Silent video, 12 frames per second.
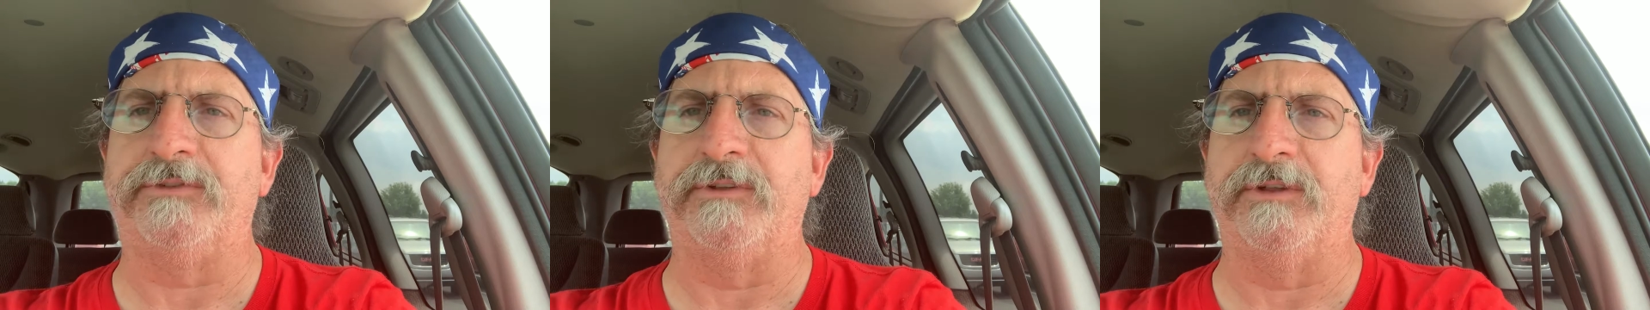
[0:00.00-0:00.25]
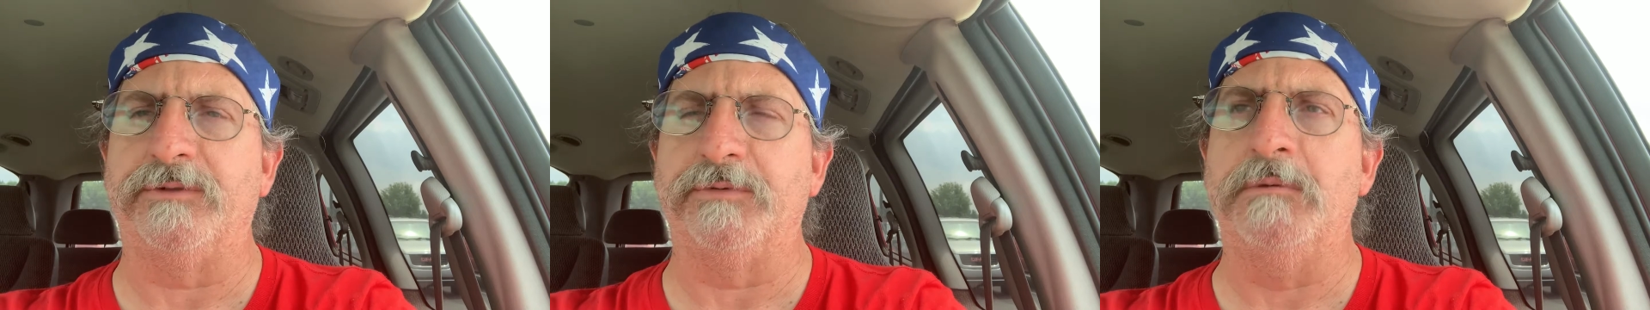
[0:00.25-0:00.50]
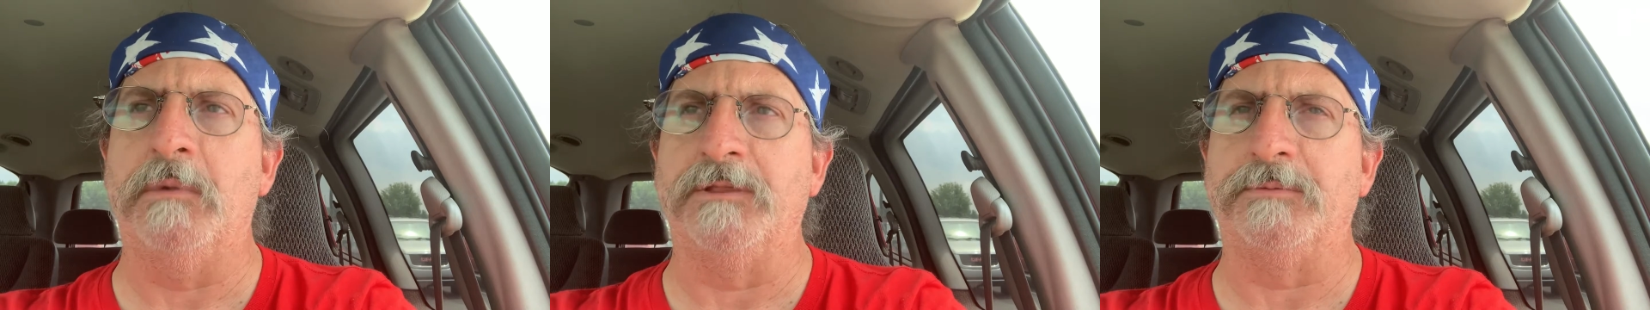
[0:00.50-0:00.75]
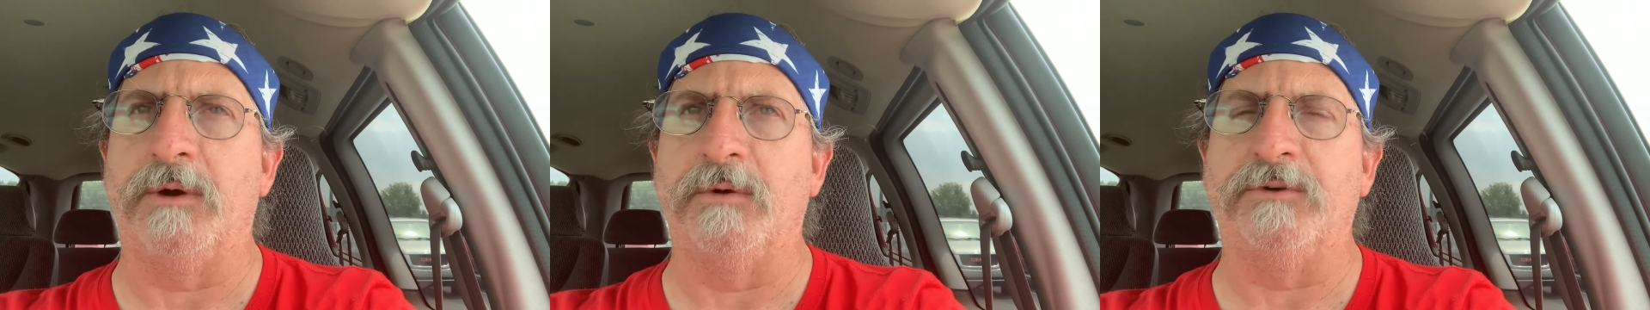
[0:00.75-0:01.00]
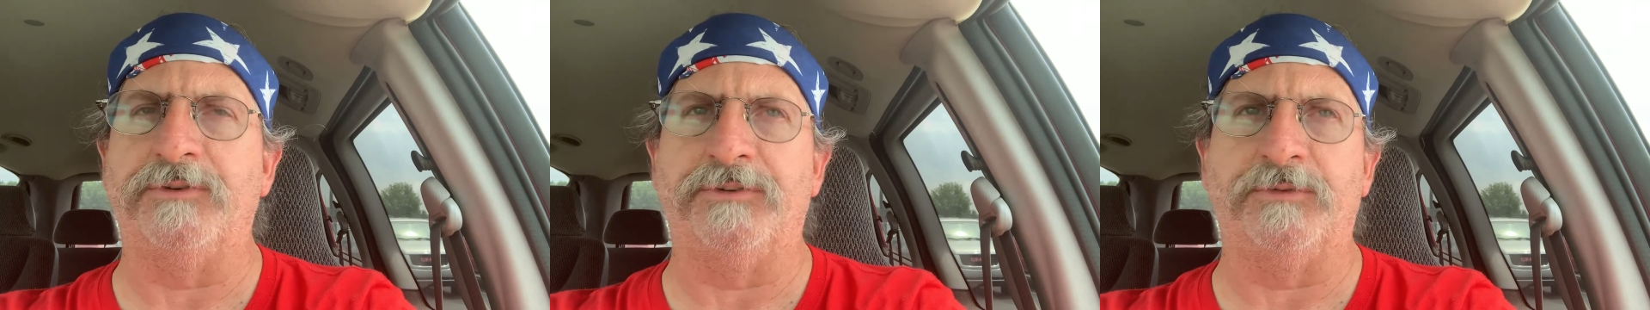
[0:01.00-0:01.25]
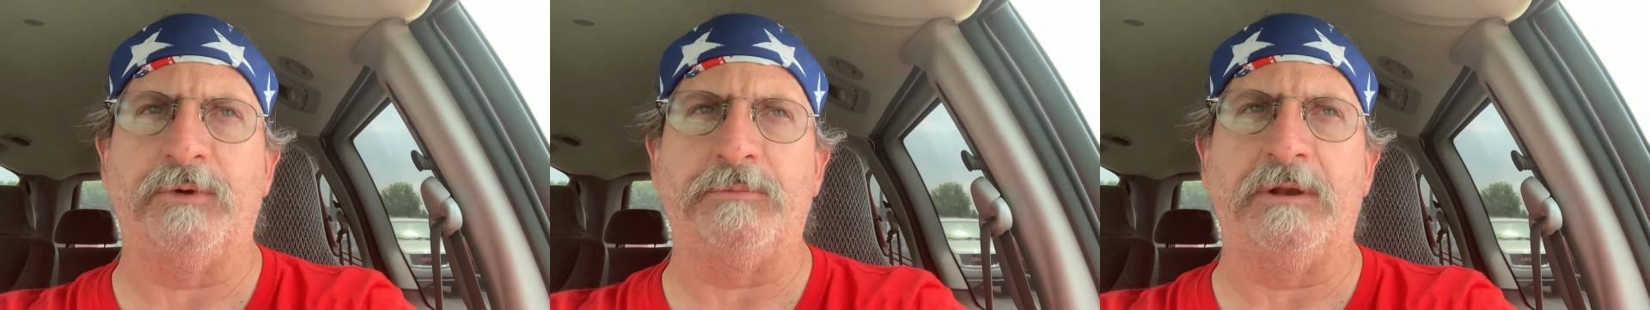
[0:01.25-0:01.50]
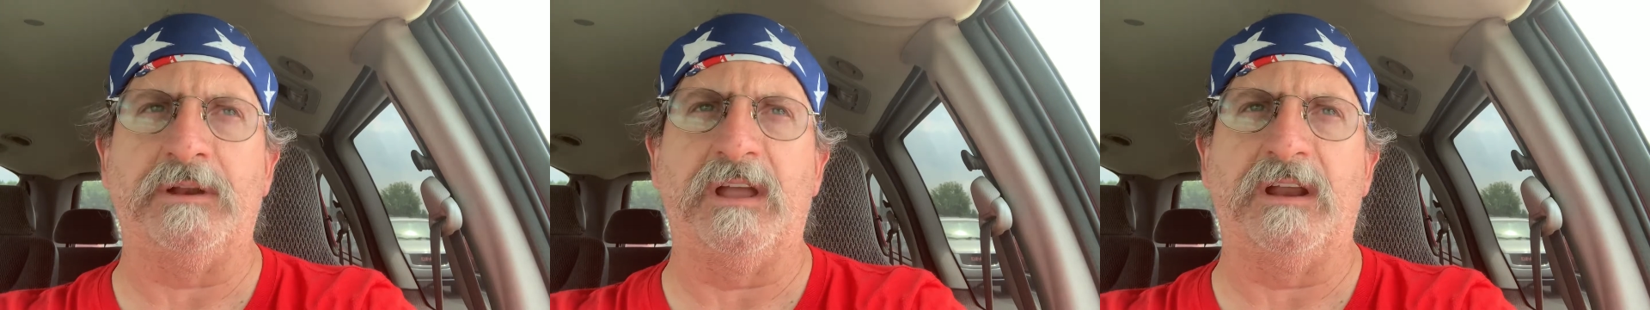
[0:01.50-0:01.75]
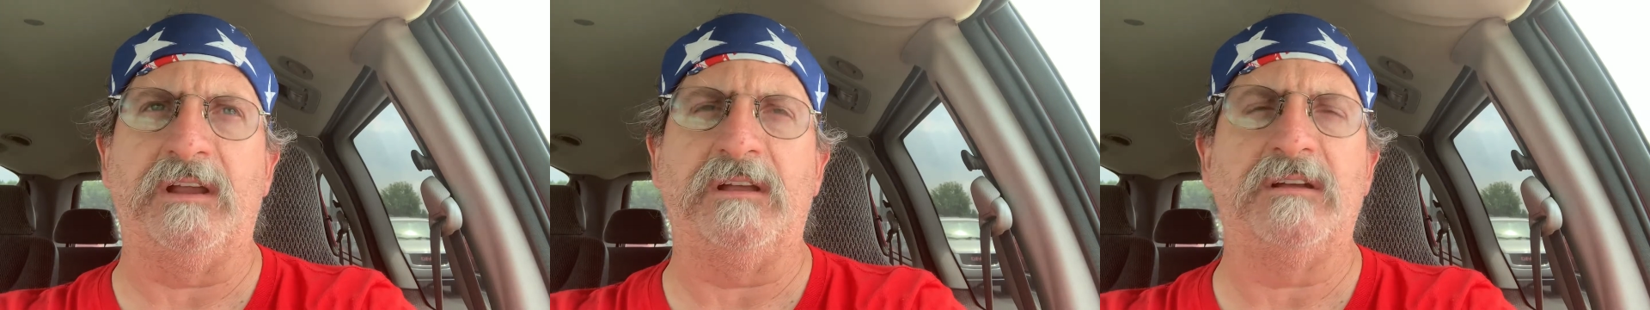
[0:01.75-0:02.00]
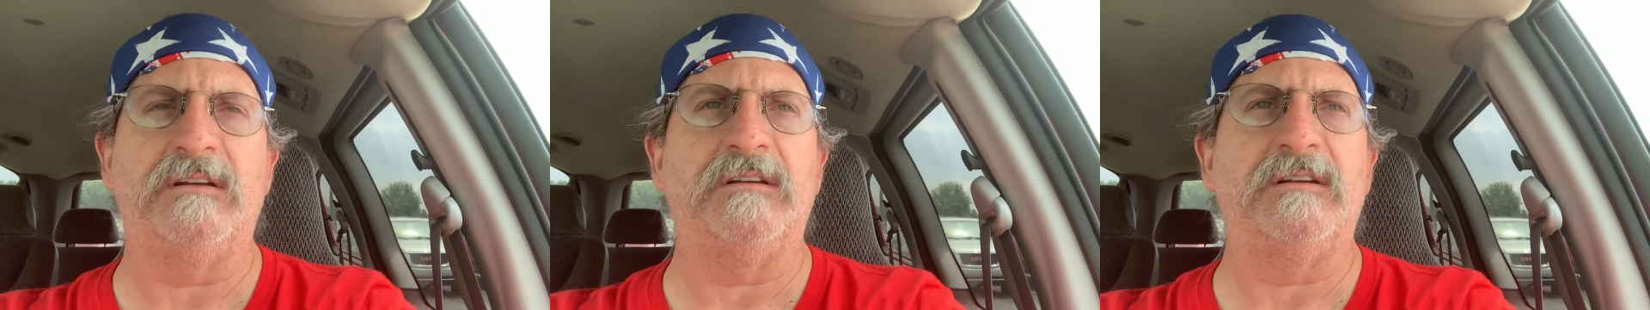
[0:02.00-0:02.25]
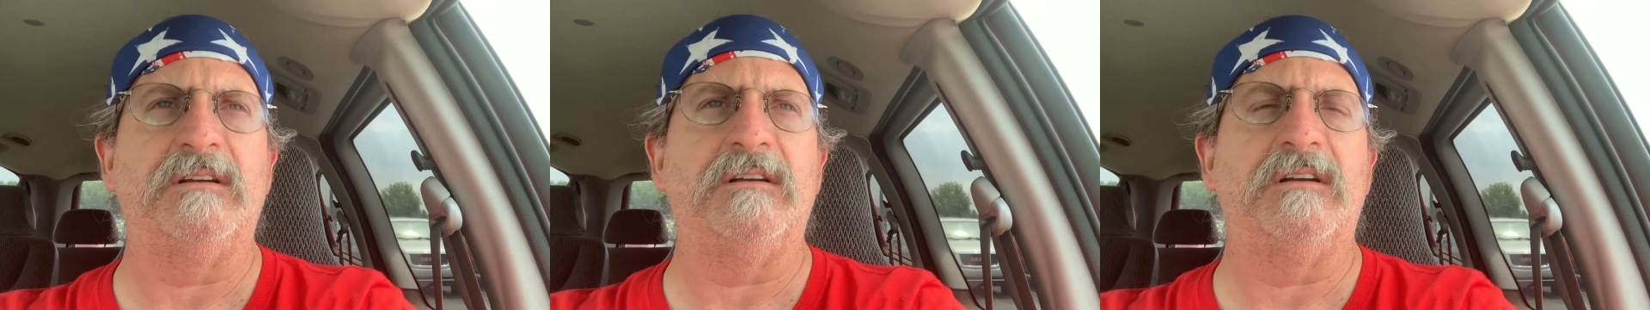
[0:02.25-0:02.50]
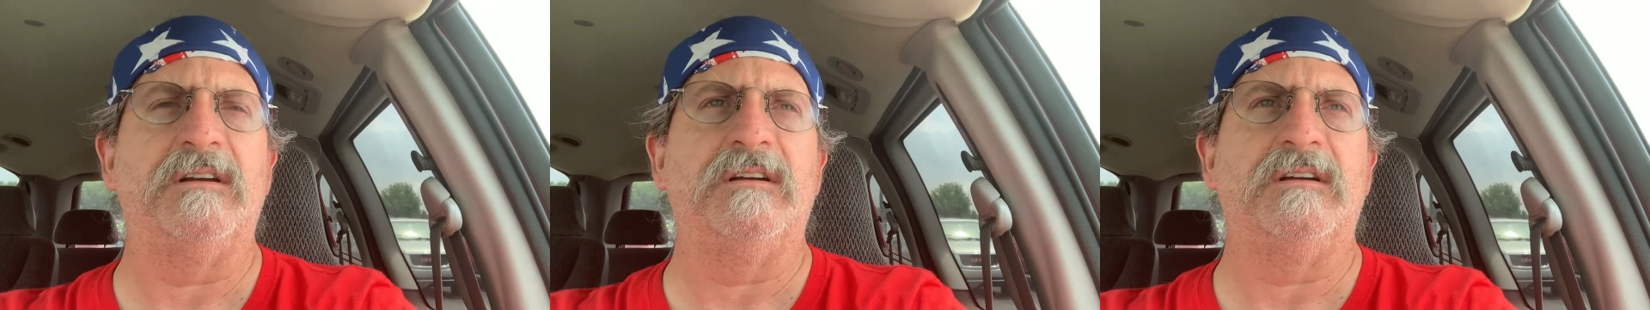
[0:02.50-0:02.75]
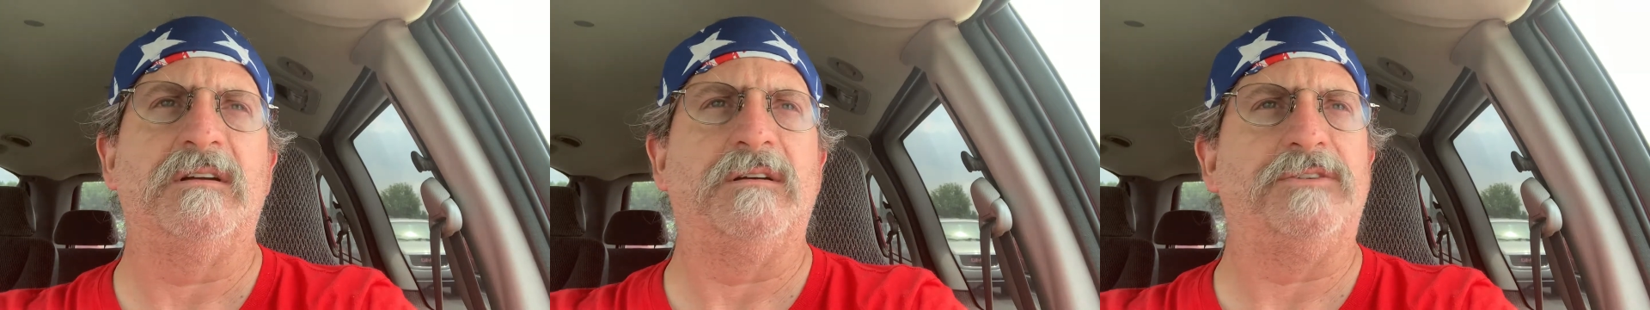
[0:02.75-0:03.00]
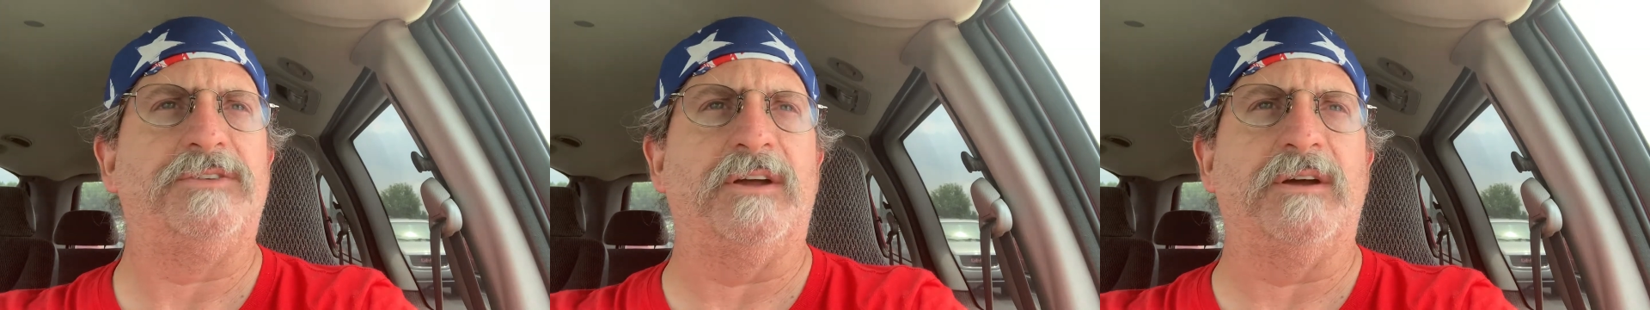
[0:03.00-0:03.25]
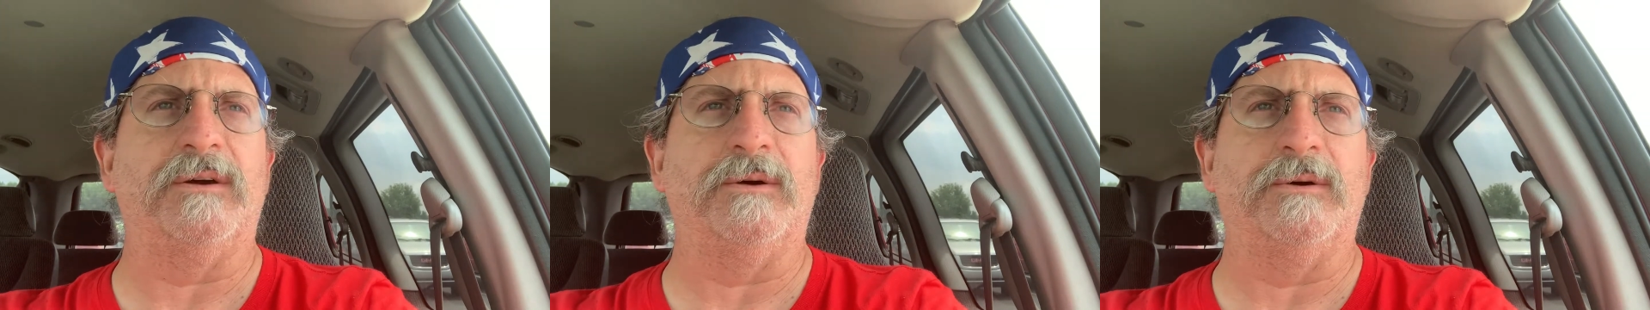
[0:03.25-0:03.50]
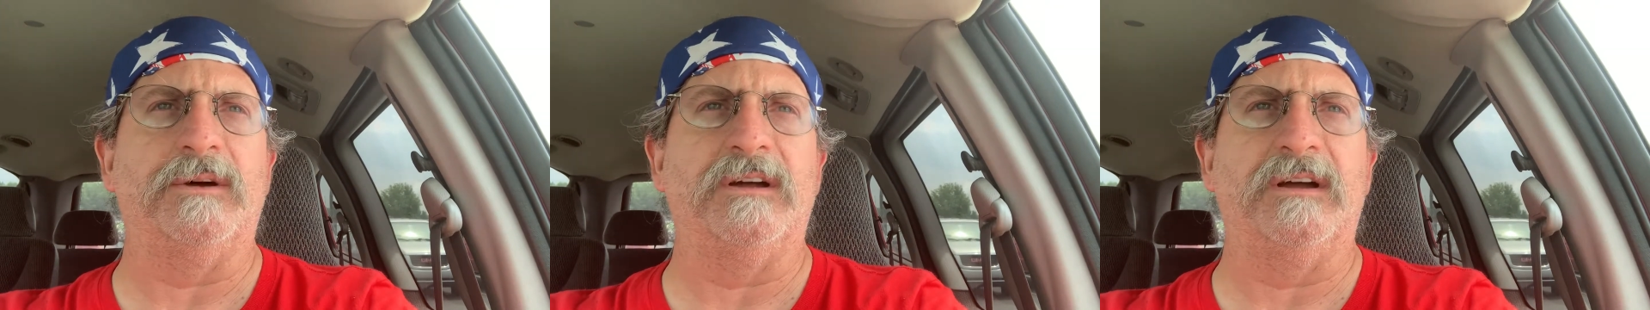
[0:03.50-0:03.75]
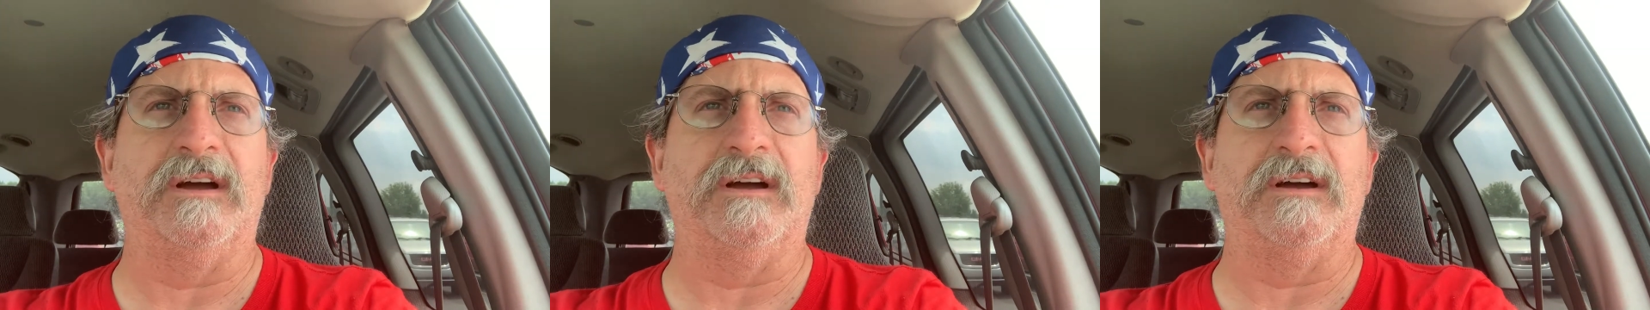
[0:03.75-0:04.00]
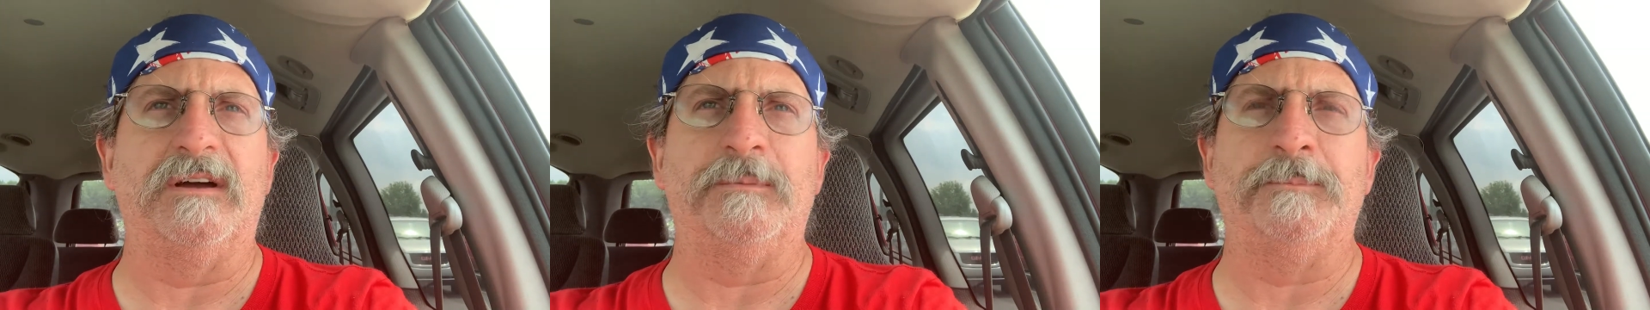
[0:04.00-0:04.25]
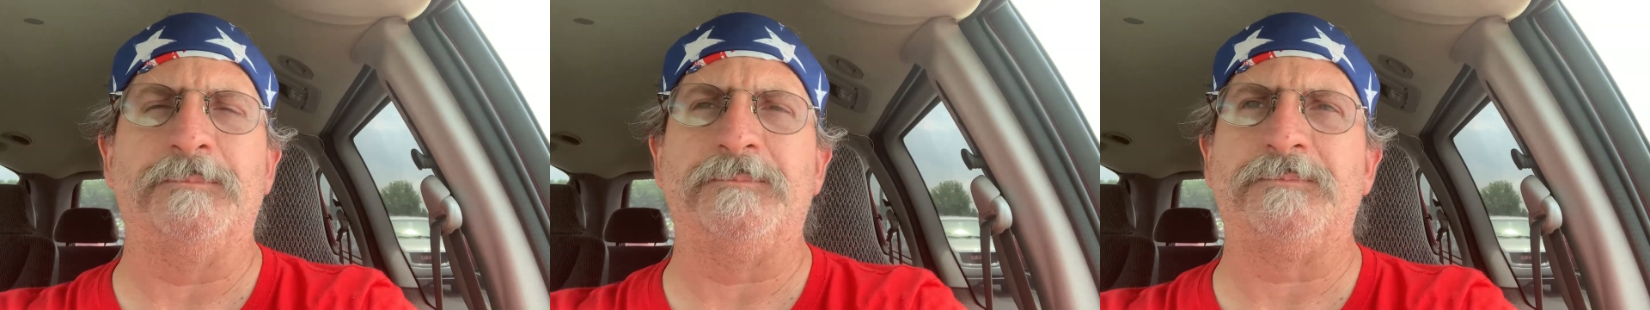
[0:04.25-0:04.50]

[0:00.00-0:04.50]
the three month bonuses we've been getting. So, um,